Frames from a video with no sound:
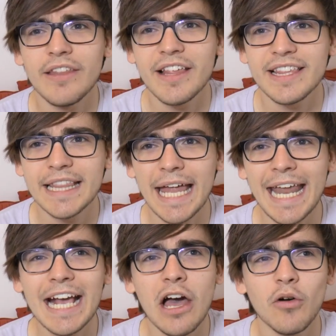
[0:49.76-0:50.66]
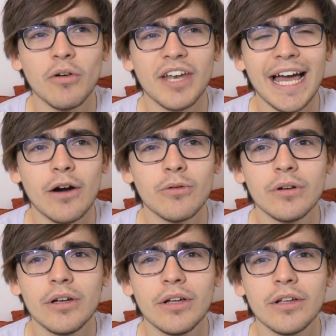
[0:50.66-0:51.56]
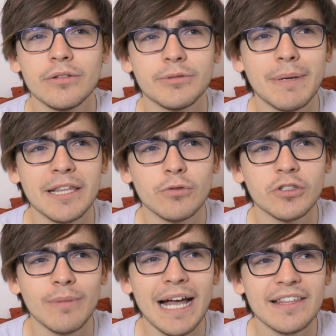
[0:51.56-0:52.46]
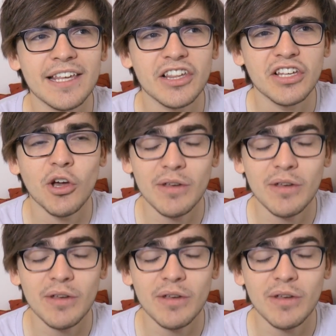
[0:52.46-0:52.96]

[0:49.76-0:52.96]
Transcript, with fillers: then there's an echo on now, which makes it more dramatic, so you know